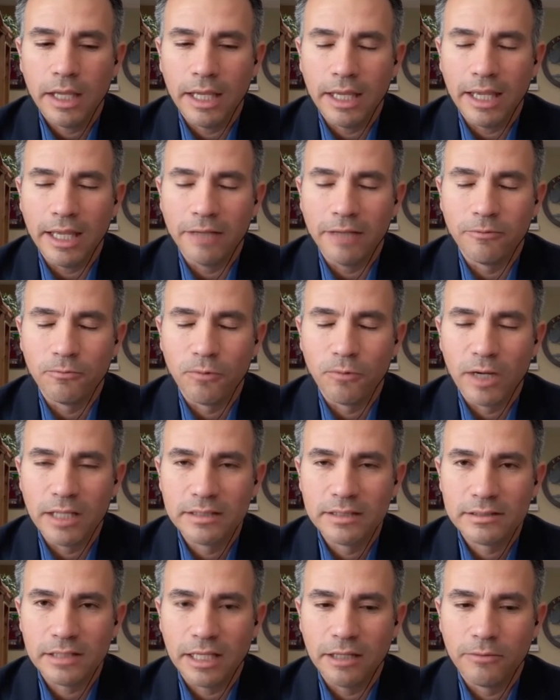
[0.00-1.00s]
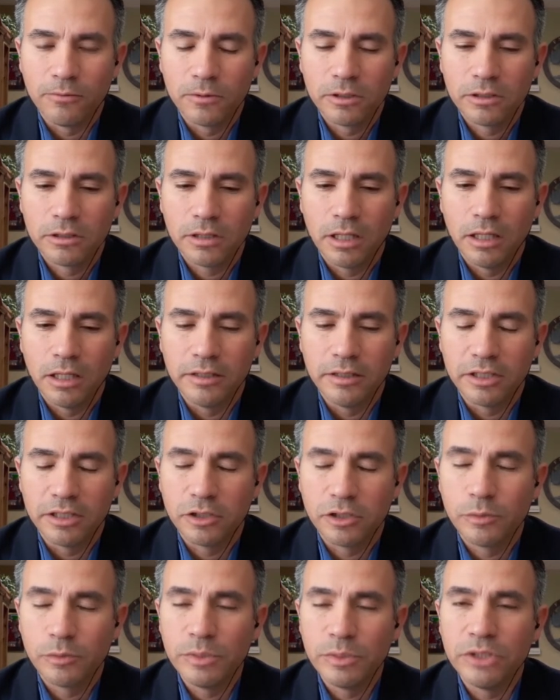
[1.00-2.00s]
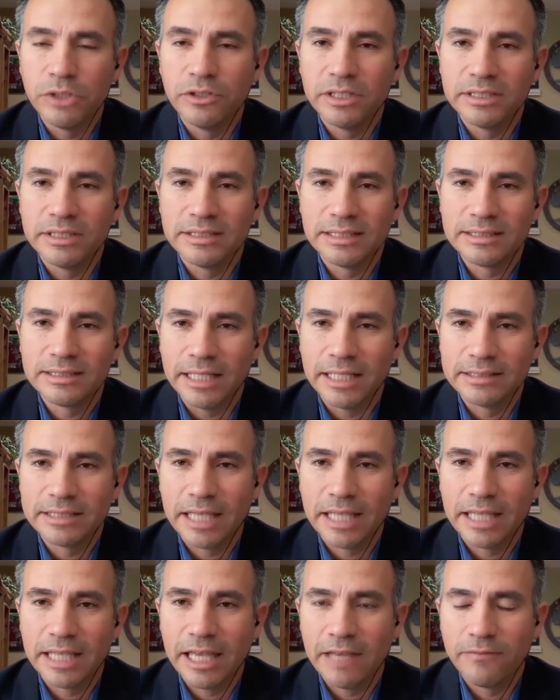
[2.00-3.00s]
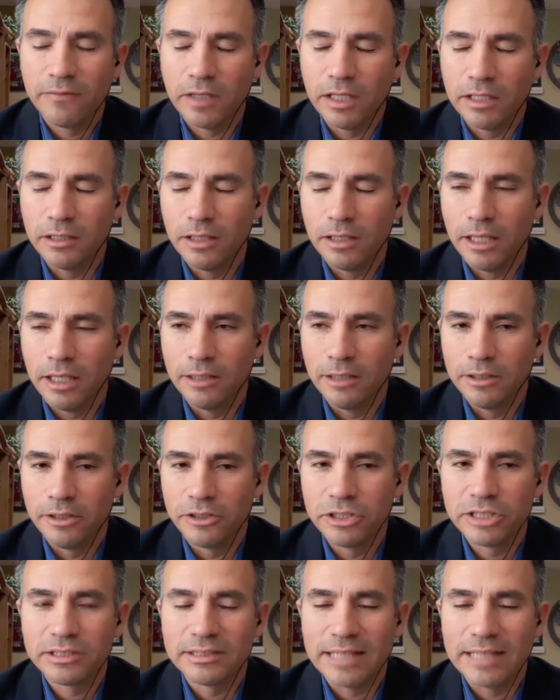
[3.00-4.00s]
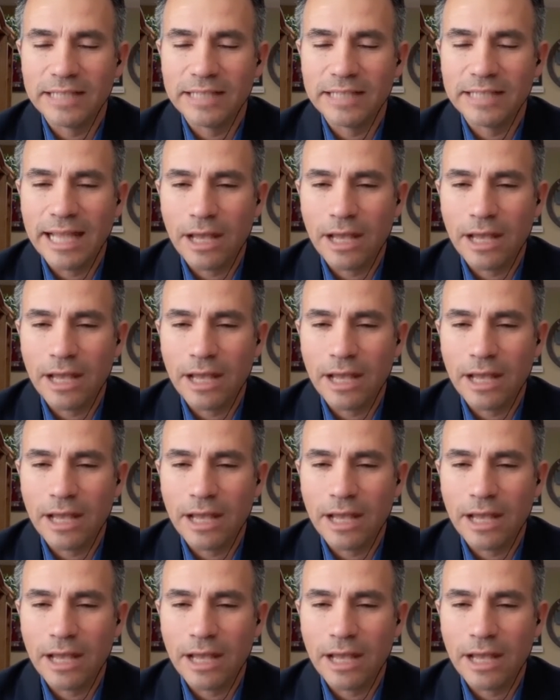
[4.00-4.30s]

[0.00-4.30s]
the community to stay safe. And they're just